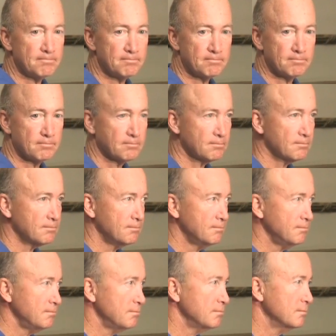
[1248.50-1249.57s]

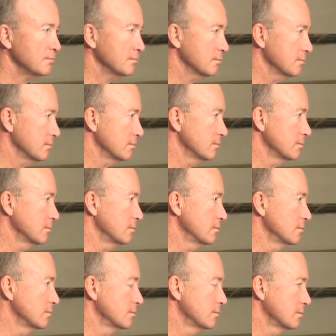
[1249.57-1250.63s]

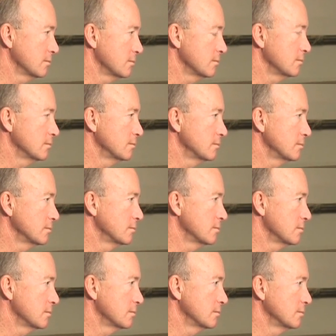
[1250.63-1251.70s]

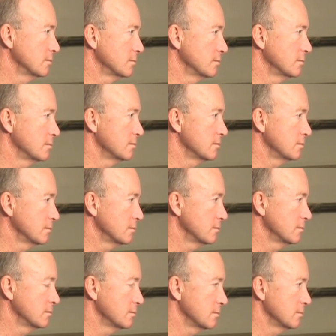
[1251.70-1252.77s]

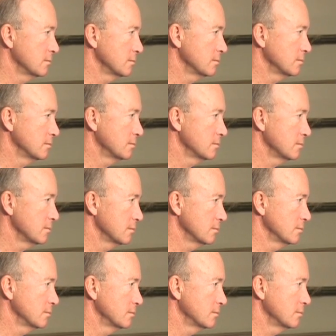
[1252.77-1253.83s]

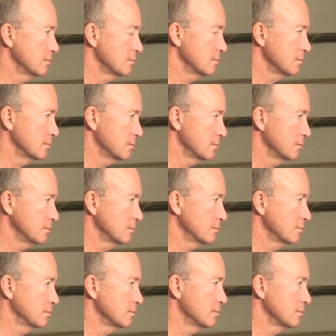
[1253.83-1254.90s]

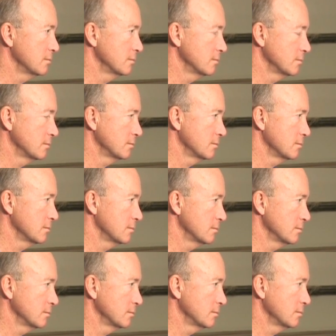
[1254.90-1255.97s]

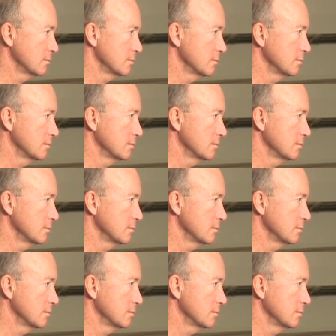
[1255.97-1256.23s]
[no speech]